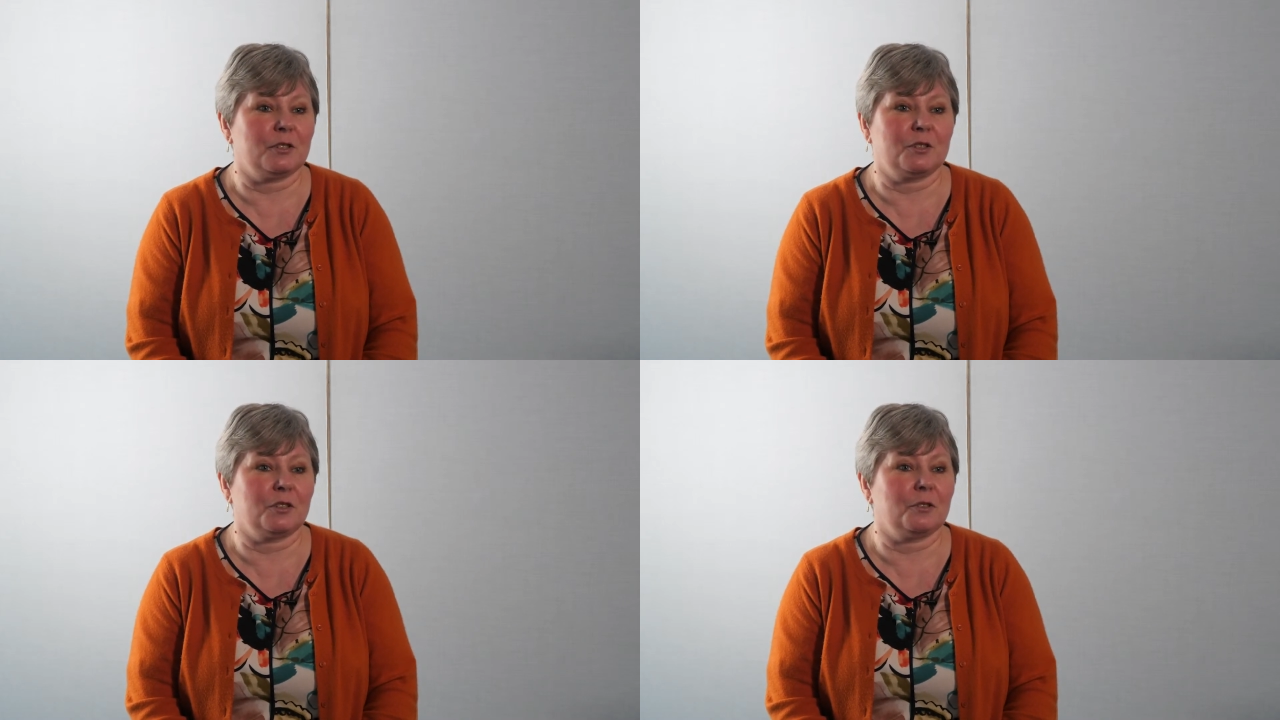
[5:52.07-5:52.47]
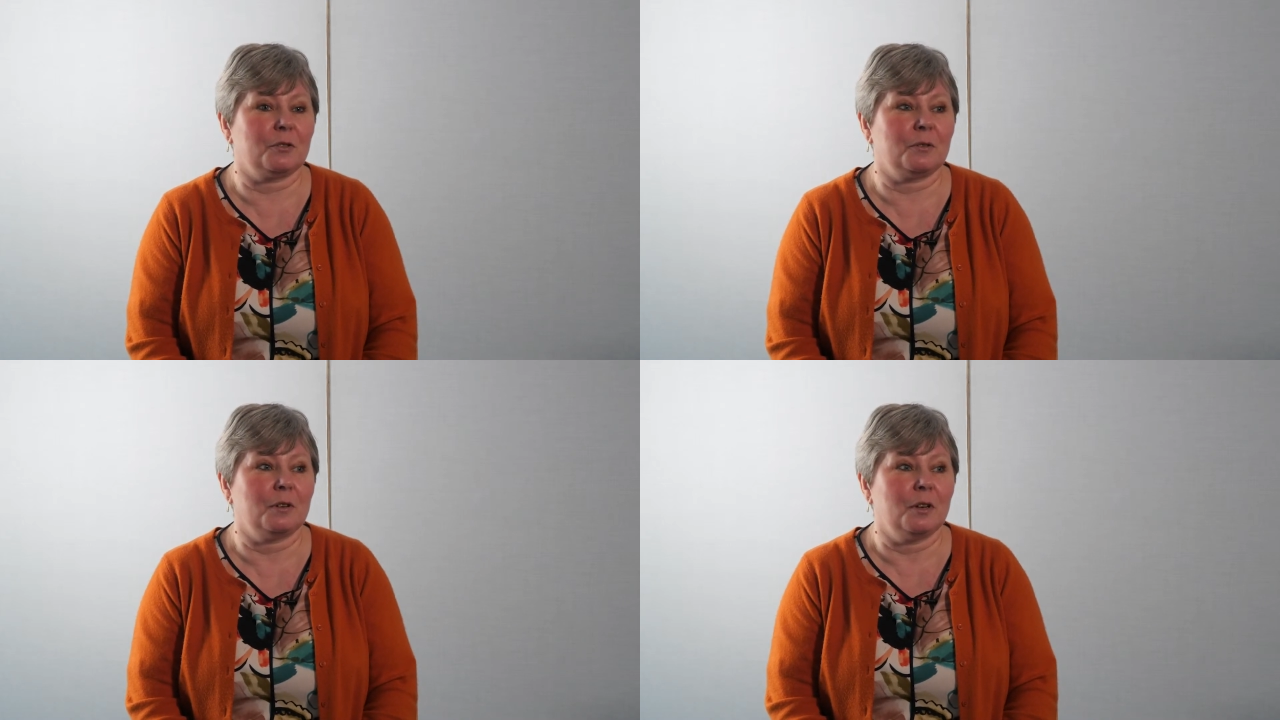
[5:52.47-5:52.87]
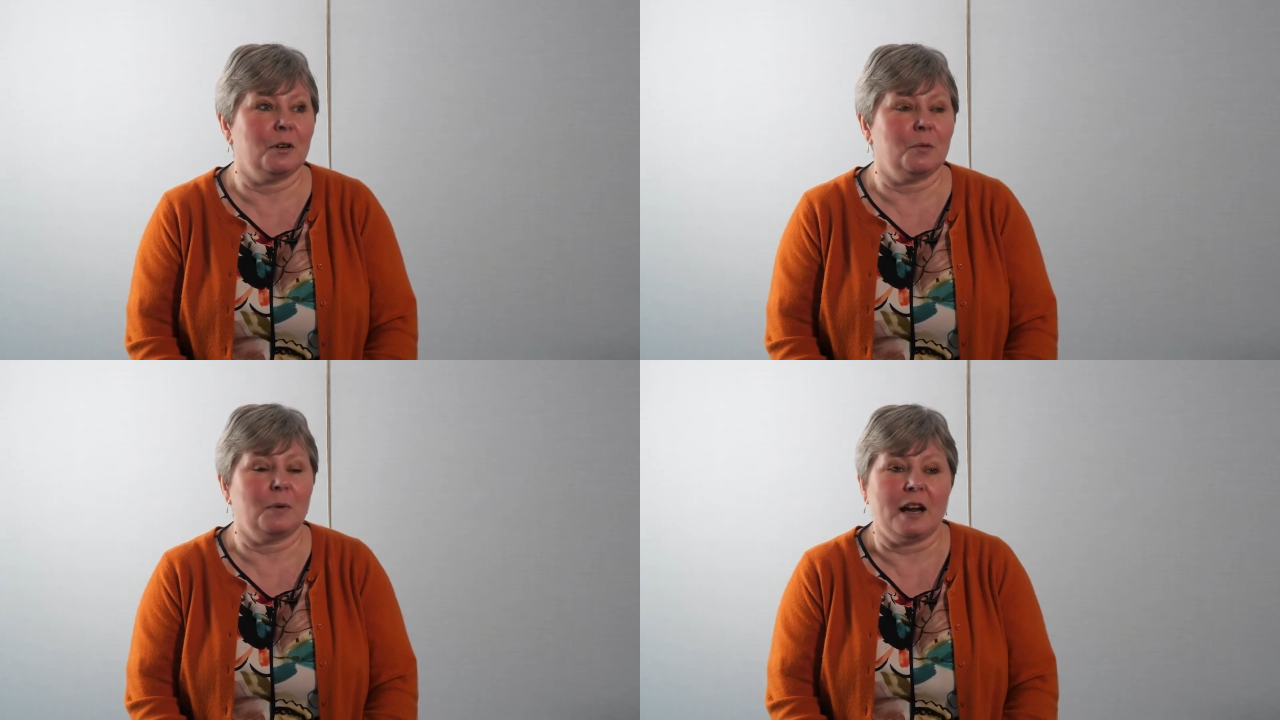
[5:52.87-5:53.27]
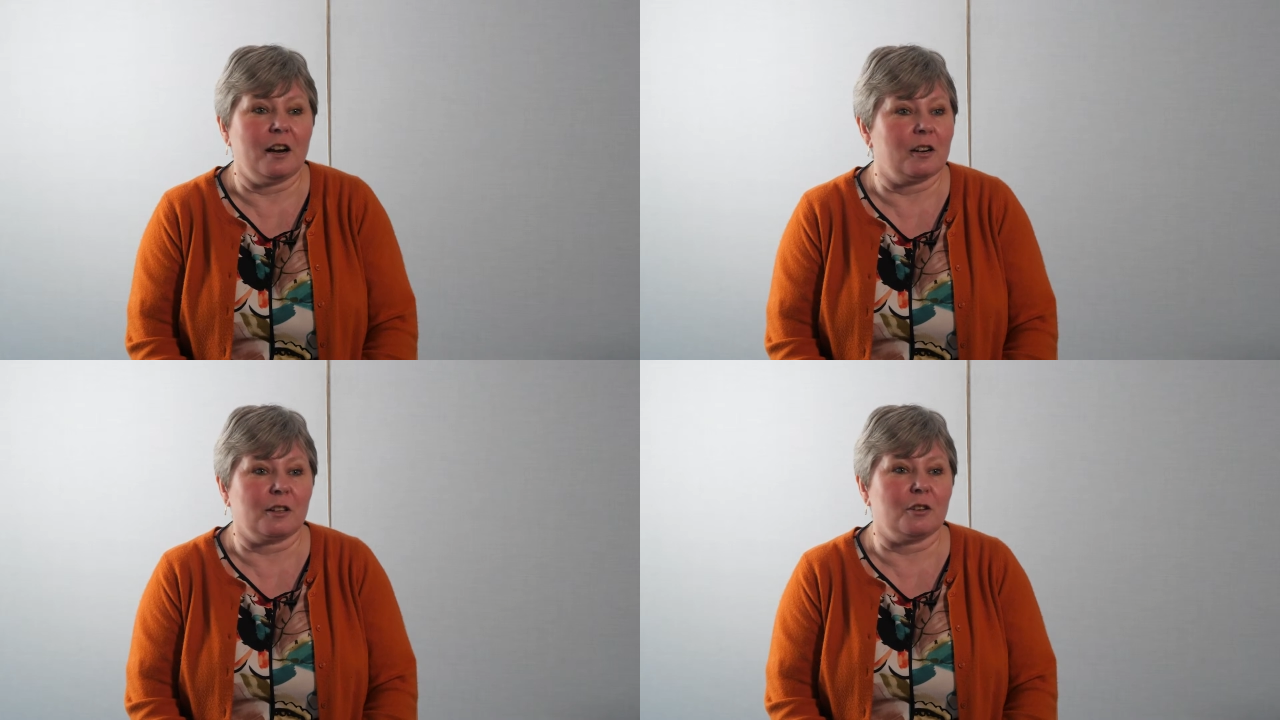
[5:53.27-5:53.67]
So we
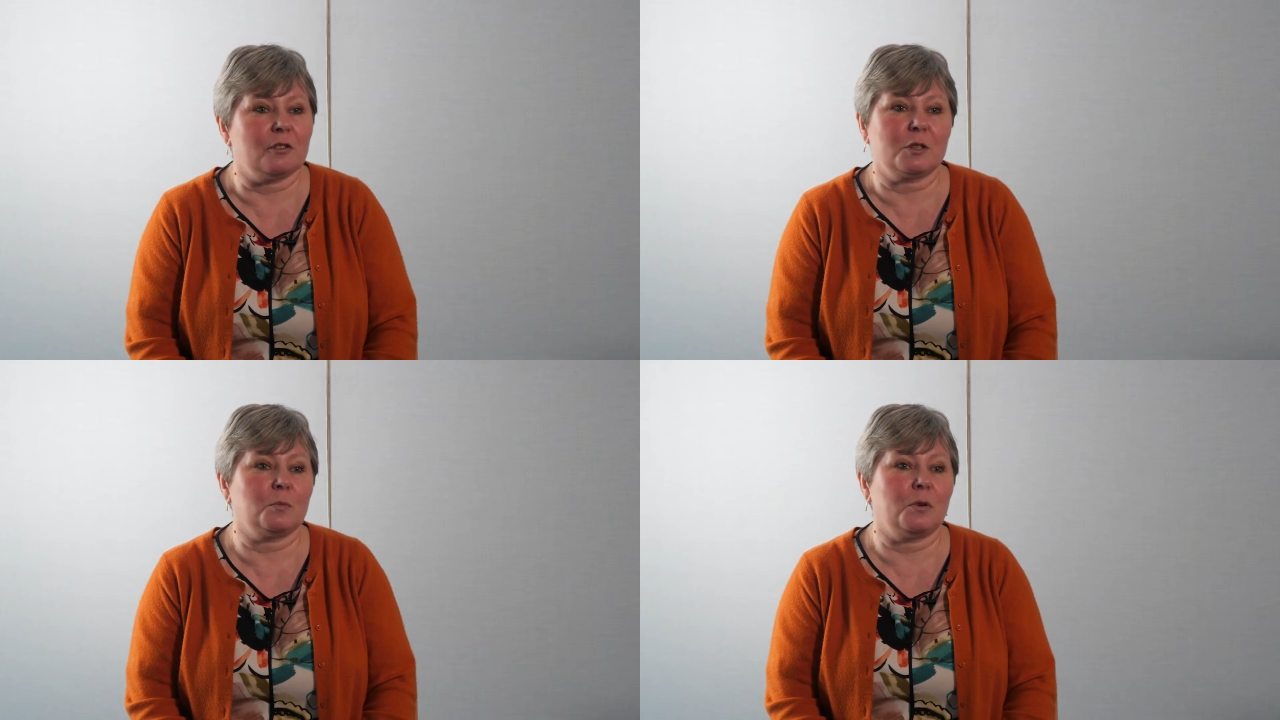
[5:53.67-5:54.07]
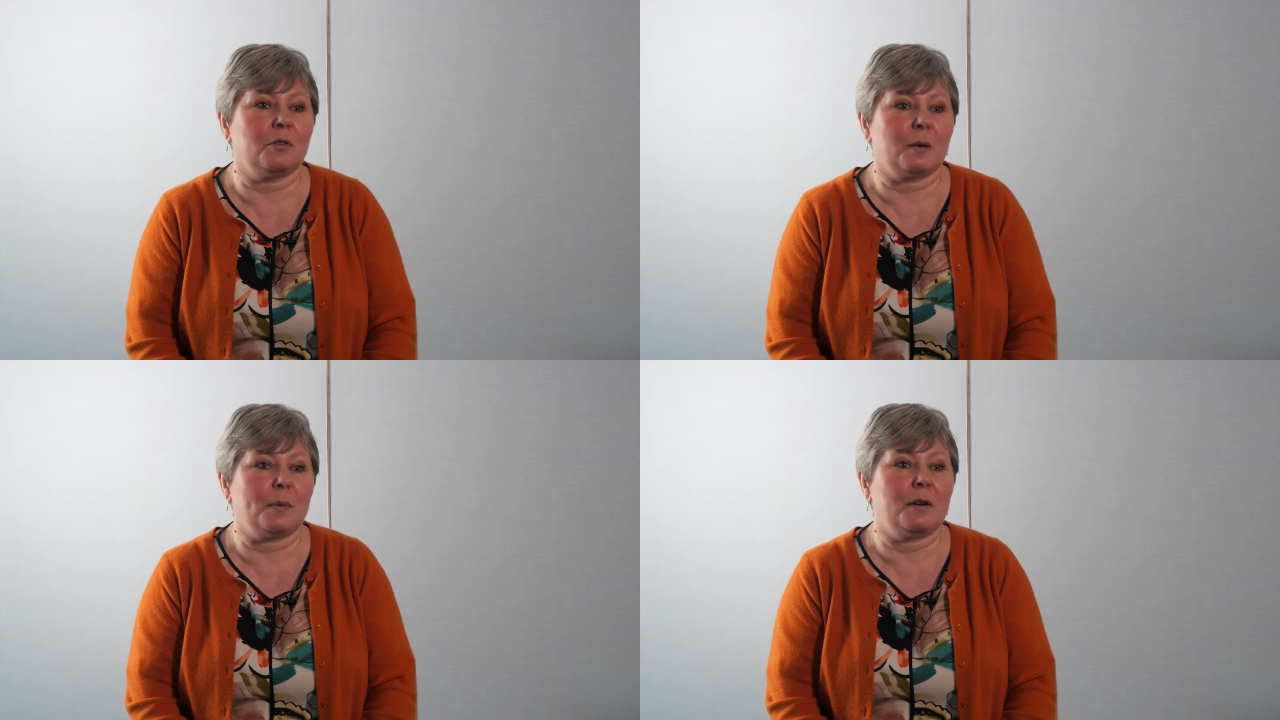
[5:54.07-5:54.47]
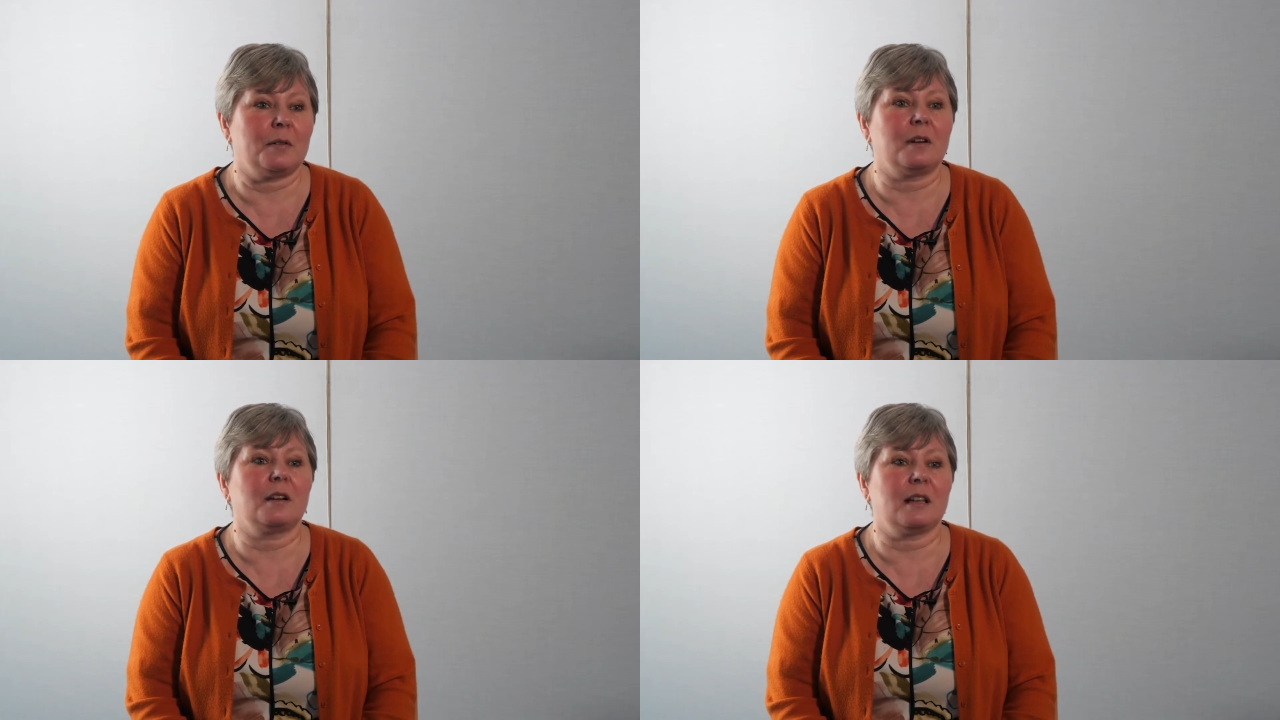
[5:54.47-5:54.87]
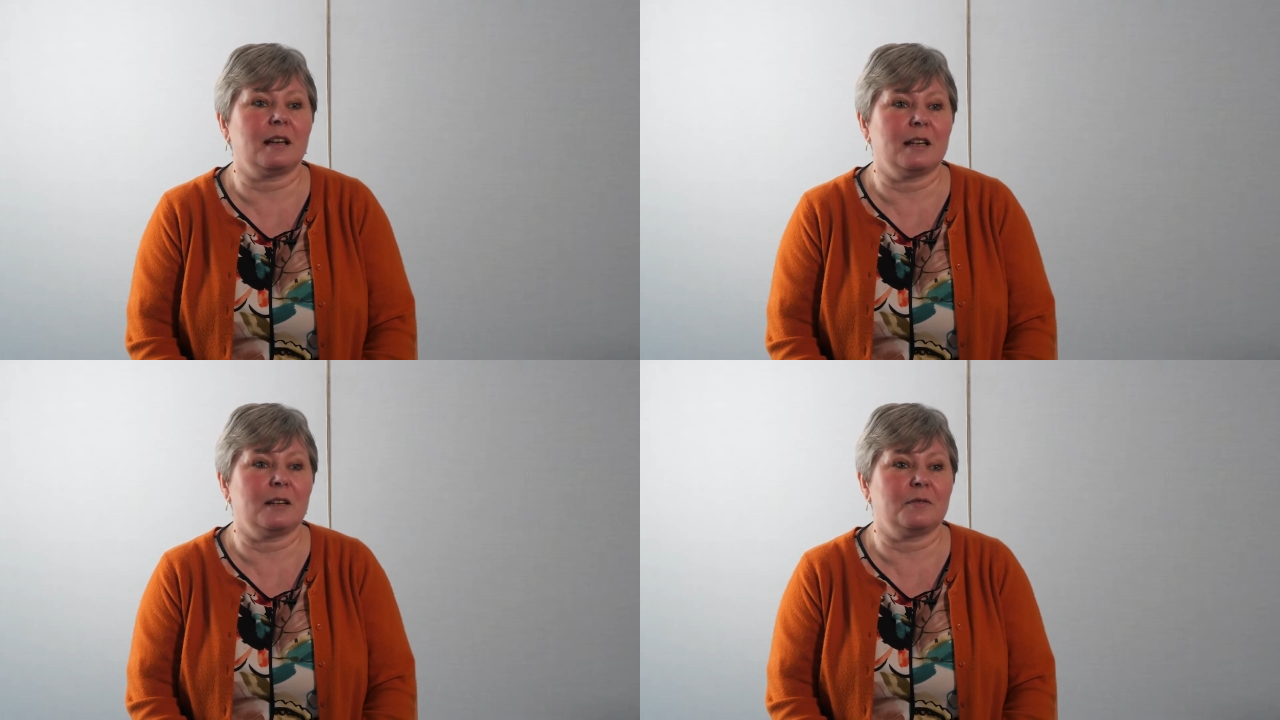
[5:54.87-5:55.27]
heard lots more about their
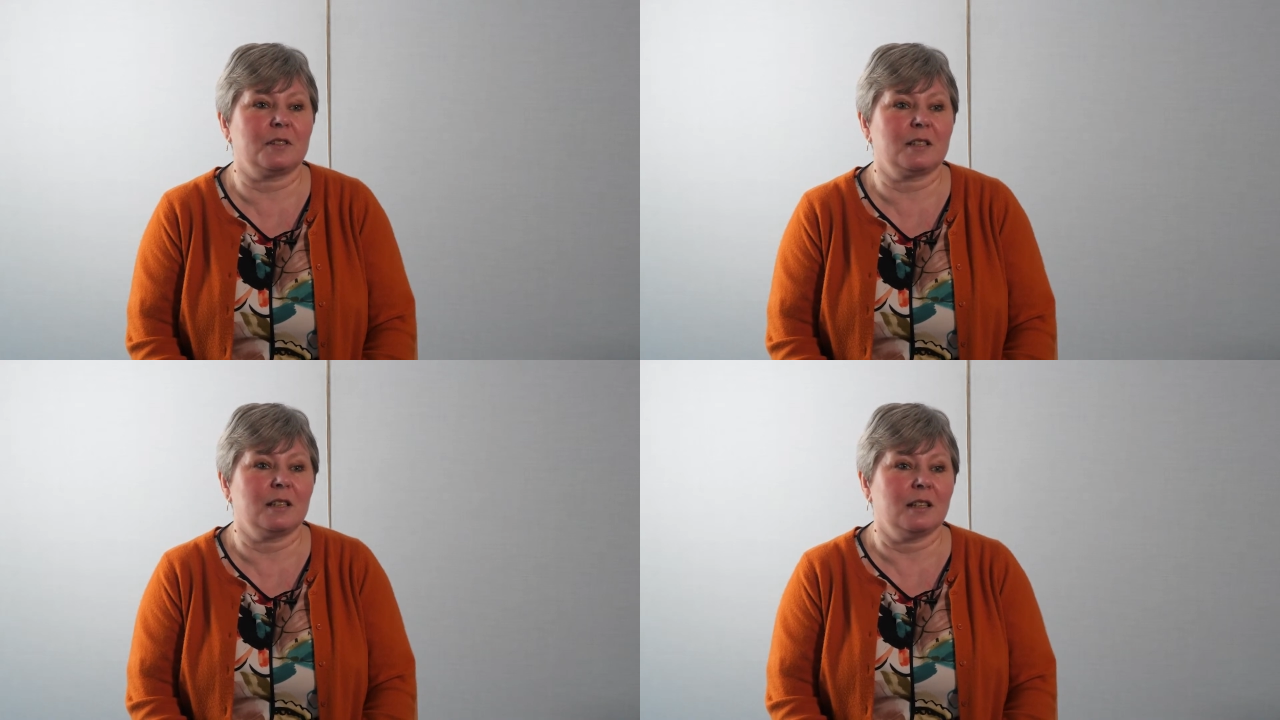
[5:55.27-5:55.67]
lives